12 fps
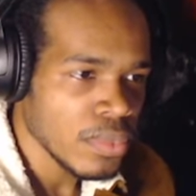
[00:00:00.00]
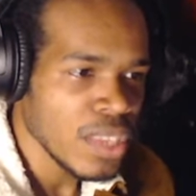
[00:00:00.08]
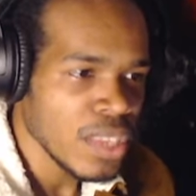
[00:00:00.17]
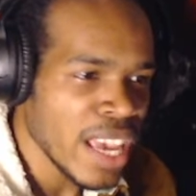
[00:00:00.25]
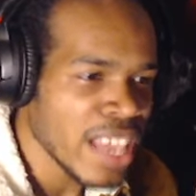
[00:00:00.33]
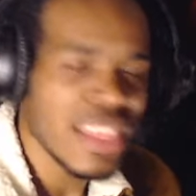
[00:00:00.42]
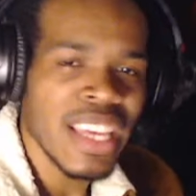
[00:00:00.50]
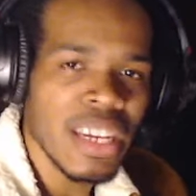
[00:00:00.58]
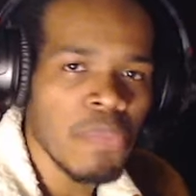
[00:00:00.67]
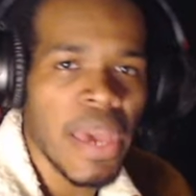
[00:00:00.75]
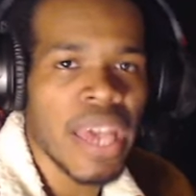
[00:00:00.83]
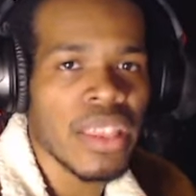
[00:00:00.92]
and then
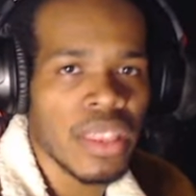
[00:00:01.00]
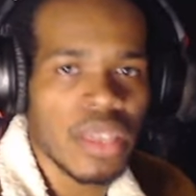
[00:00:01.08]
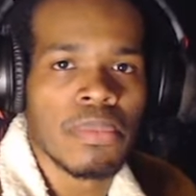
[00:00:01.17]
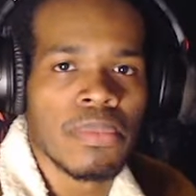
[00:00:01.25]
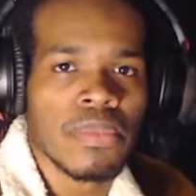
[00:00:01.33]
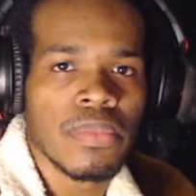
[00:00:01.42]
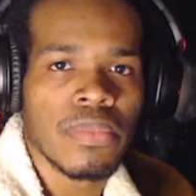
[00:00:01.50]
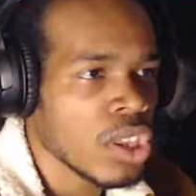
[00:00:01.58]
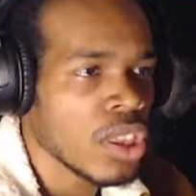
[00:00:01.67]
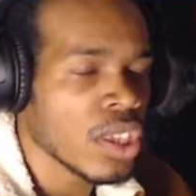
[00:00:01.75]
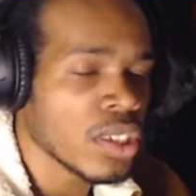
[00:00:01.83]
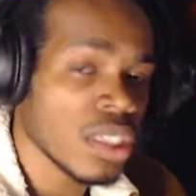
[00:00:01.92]
ban them.
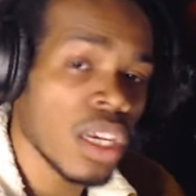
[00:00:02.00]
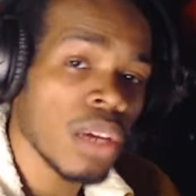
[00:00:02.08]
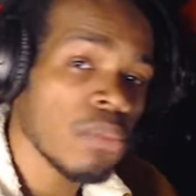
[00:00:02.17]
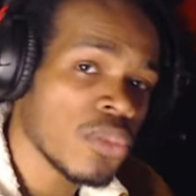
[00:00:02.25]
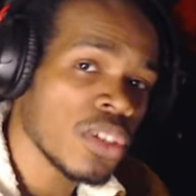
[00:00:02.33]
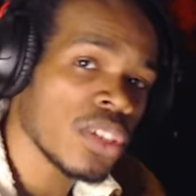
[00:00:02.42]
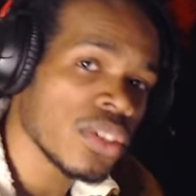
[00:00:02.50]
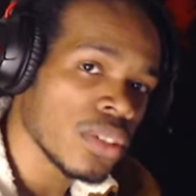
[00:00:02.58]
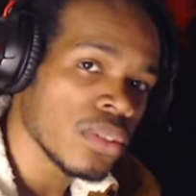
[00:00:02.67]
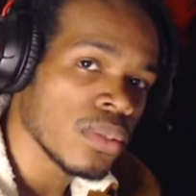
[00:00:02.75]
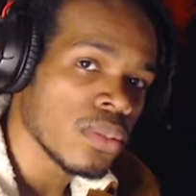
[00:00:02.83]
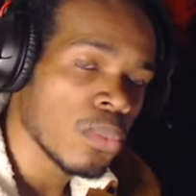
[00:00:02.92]
The same
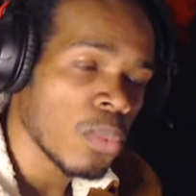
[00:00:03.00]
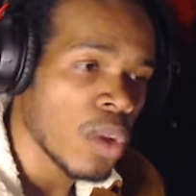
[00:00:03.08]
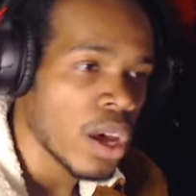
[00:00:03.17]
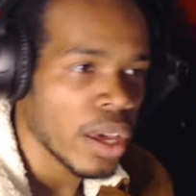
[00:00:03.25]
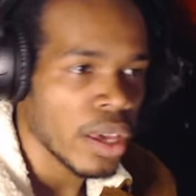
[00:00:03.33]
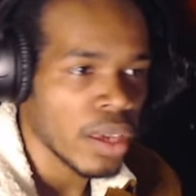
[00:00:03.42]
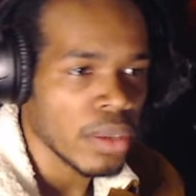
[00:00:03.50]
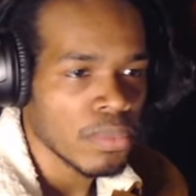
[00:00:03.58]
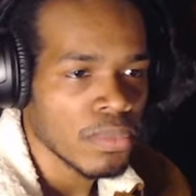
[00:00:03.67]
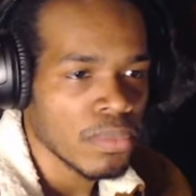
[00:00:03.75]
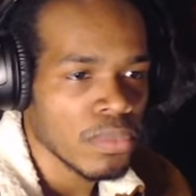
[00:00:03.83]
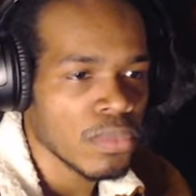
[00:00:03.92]
reason why
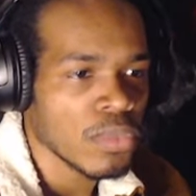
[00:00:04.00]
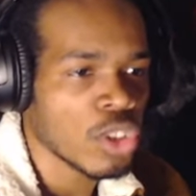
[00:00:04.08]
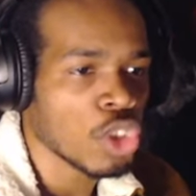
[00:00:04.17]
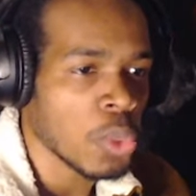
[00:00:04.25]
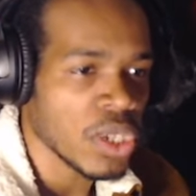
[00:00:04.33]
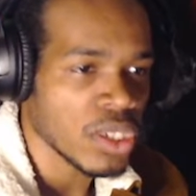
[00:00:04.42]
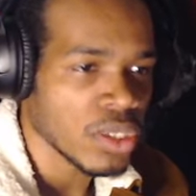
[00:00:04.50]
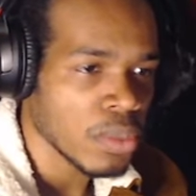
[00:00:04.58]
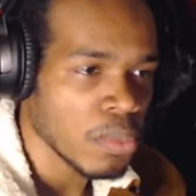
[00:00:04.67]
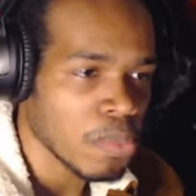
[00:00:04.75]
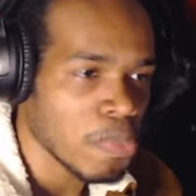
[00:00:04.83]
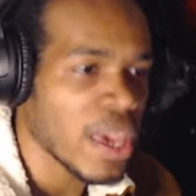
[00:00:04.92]
Twitch
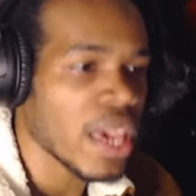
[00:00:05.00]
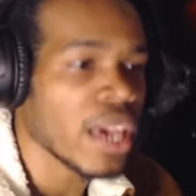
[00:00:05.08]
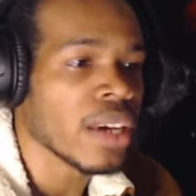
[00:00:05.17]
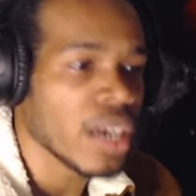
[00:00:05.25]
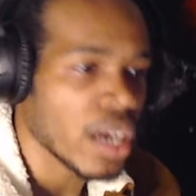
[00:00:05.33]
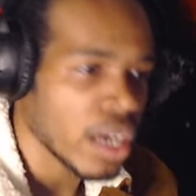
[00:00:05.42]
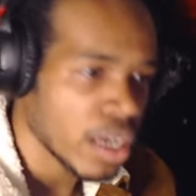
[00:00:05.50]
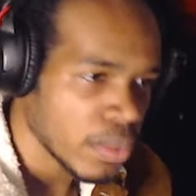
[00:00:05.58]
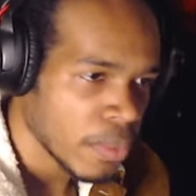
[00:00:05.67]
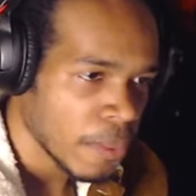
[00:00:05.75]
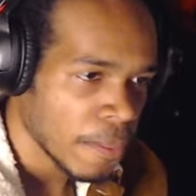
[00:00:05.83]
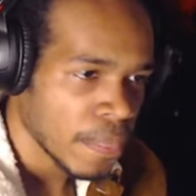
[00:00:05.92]
banned Kai
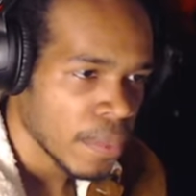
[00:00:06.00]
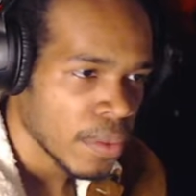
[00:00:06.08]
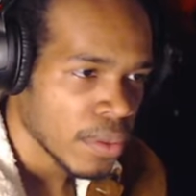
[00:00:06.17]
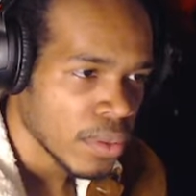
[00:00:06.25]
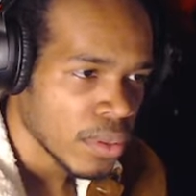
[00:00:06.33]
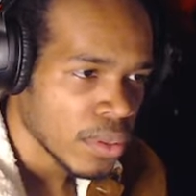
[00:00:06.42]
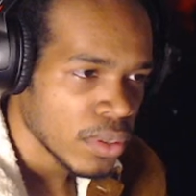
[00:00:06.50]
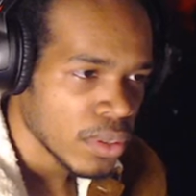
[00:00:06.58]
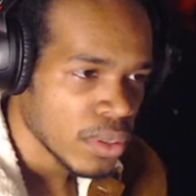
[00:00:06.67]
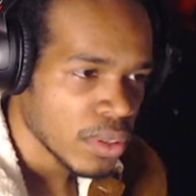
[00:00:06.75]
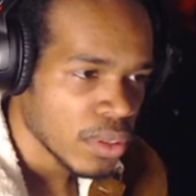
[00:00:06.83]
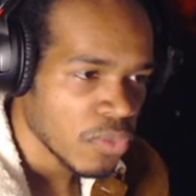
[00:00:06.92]

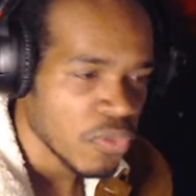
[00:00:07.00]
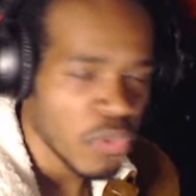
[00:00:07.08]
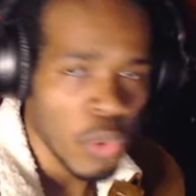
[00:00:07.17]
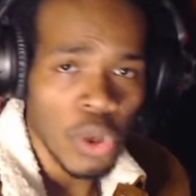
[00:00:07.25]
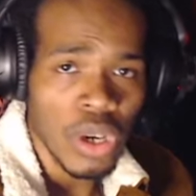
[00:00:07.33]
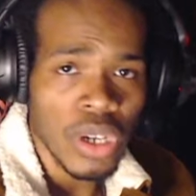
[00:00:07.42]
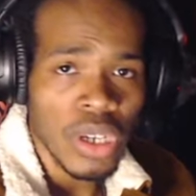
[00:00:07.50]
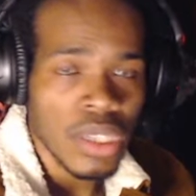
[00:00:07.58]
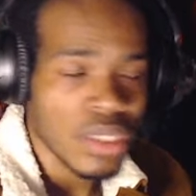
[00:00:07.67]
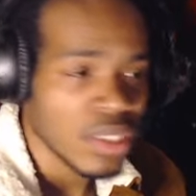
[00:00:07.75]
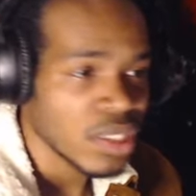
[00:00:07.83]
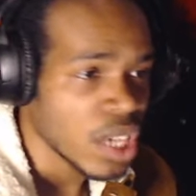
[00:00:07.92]
for
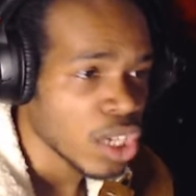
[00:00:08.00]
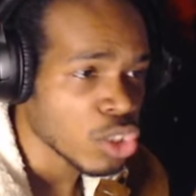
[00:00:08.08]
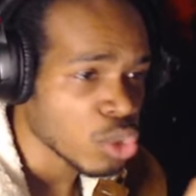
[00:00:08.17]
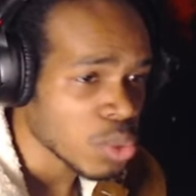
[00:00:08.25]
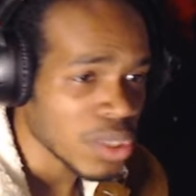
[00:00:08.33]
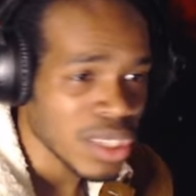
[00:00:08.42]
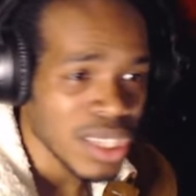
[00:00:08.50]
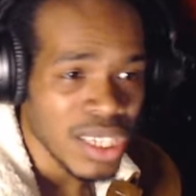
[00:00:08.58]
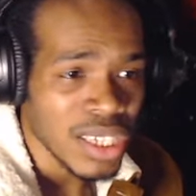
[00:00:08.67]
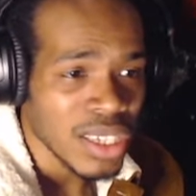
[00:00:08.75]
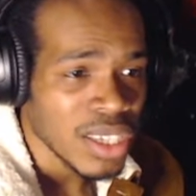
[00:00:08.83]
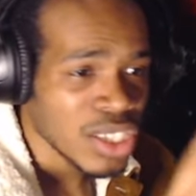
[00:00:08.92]

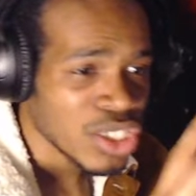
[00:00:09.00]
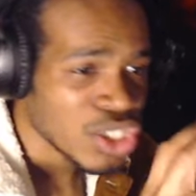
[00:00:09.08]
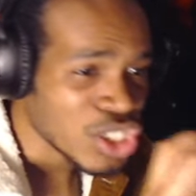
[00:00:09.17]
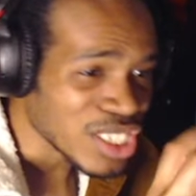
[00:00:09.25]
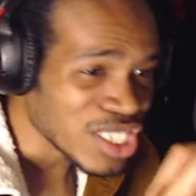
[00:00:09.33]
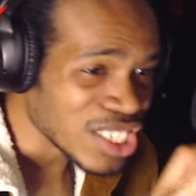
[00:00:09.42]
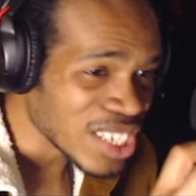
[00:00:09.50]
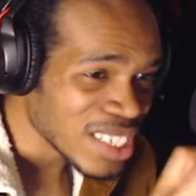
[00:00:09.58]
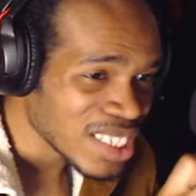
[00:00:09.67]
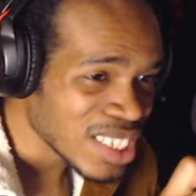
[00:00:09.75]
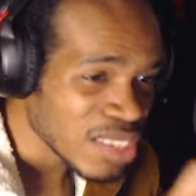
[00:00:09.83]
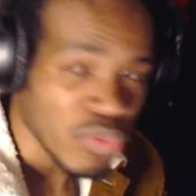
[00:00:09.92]
sexually
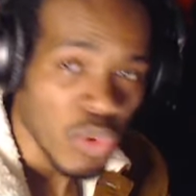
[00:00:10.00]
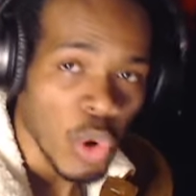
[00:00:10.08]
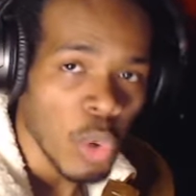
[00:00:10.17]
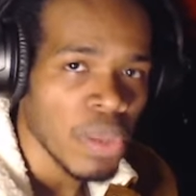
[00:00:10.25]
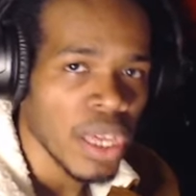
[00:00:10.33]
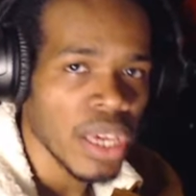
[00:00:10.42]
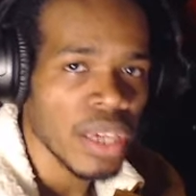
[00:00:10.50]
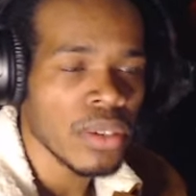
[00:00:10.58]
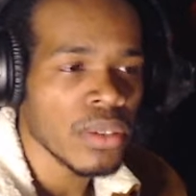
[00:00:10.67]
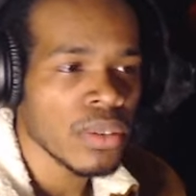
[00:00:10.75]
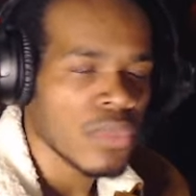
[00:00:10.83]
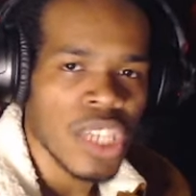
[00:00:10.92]
suggestive role playing.
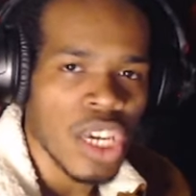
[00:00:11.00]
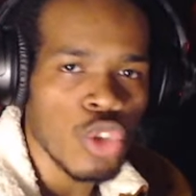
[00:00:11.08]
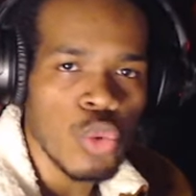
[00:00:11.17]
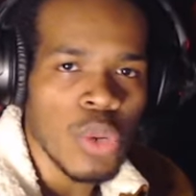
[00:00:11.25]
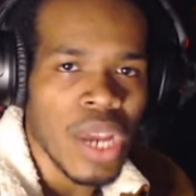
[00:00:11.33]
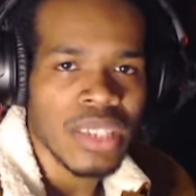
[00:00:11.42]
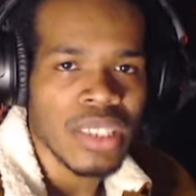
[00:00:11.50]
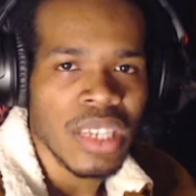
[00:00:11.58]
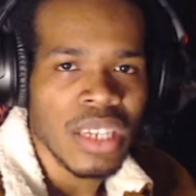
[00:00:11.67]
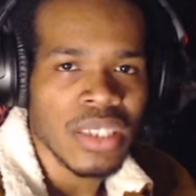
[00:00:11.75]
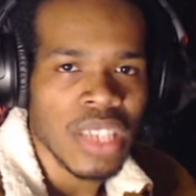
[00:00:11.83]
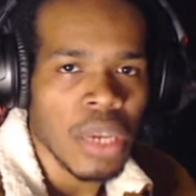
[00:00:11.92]
Can you not say
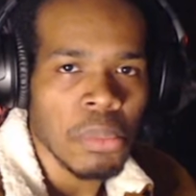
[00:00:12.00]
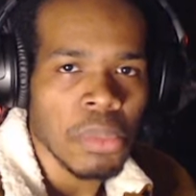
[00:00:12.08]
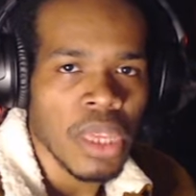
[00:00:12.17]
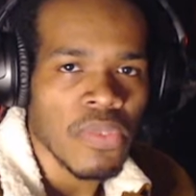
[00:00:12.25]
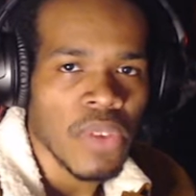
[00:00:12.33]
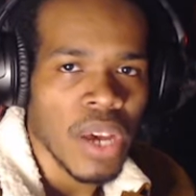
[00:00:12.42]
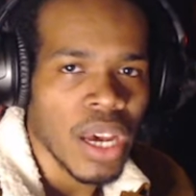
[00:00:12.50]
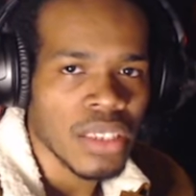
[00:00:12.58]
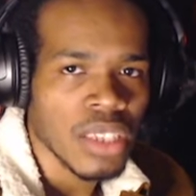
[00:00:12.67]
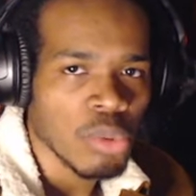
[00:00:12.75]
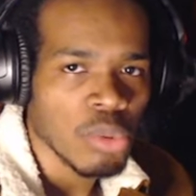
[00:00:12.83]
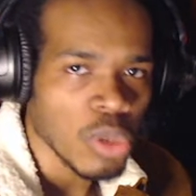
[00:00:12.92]
the same thing for hot
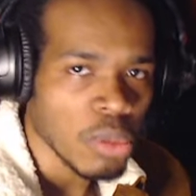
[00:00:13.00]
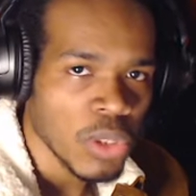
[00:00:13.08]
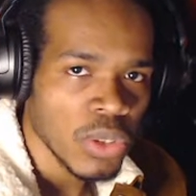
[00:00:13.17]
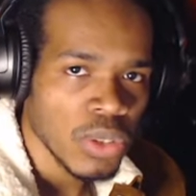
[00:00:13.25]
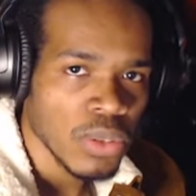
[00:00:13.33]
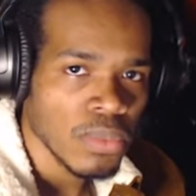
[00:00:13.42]
tub streamers?